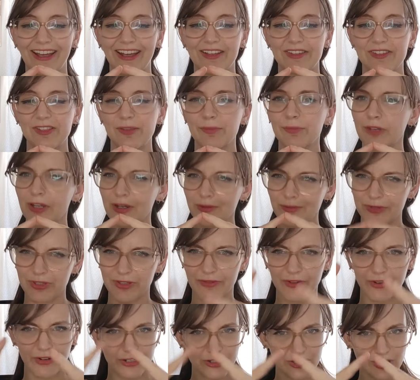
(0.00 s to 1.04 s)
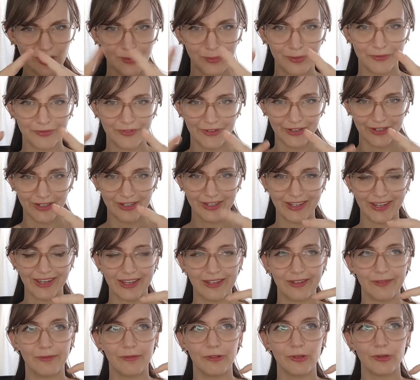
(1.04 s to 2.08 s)
and sometimes the very top of it
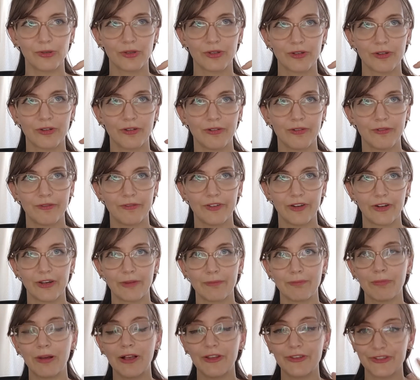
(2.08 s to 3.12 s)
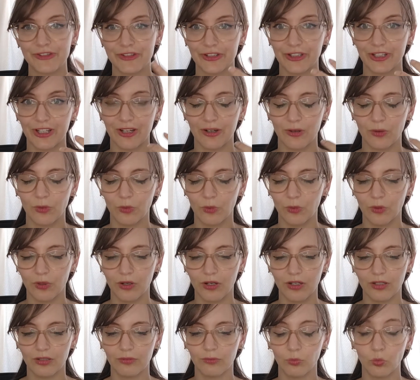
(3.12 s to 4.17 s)
can look very pustular
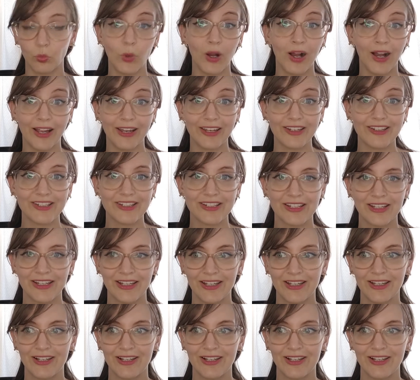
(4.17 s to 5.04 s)
or white,